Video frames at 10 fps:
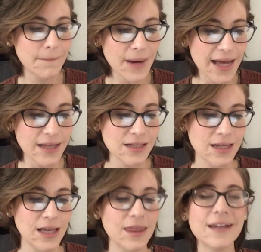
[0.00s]
But
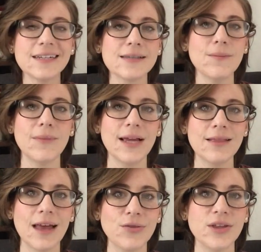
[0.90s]
that doesn't
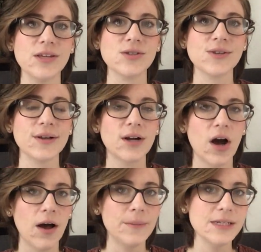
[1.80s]
mean that these
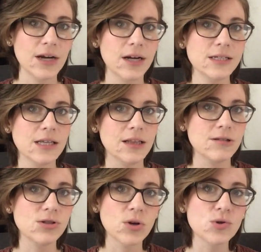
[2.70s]
commentaries and
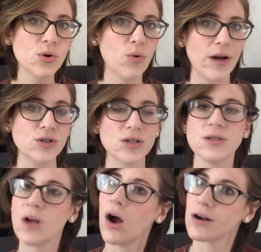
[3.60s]
these social
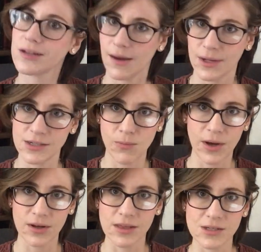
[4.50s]
questions aren't coming to
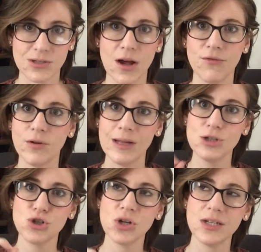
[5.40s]
bear in this novel.
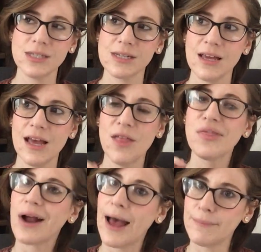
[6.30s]
It's just
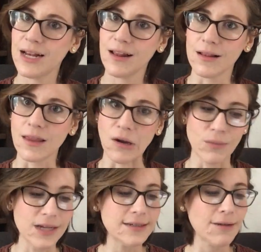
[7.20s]
they're happening a little
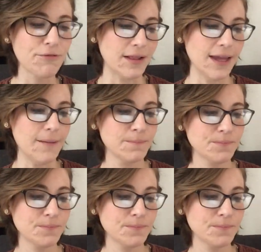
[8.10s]
bit differently.